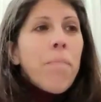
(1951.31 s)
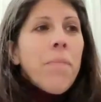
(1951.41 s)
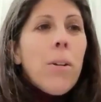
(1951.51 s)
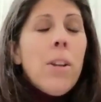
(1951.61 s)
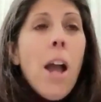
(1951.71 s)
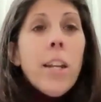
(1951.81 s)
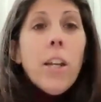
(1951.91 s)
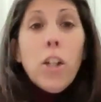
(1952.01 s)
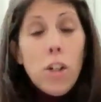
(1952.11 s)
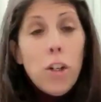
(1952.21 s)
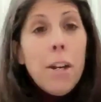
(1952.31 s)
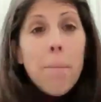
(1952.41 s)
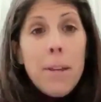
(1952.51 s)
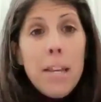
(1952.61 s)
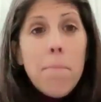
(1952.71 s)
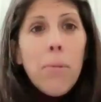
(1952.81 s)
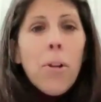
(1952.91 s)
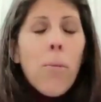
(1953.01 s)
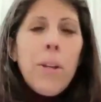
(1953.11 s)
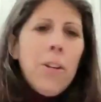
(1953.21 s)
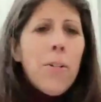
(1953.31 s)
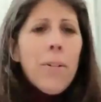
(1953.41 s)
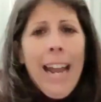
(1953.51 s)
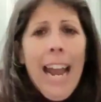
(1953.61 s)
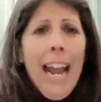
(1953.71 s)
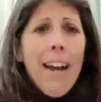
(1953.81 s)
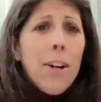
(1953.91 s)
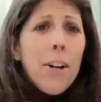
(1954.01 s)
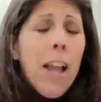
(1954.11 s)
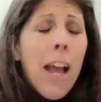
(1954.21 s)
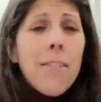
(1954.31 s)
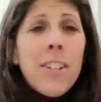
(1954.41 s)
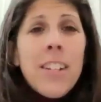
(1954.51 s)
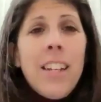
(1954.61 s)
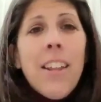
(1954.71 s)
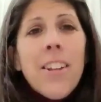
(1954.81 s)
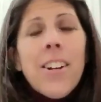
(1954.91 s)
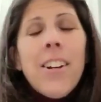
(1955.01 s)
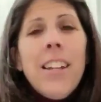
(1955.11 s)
we're not good people or we don't have our lives together.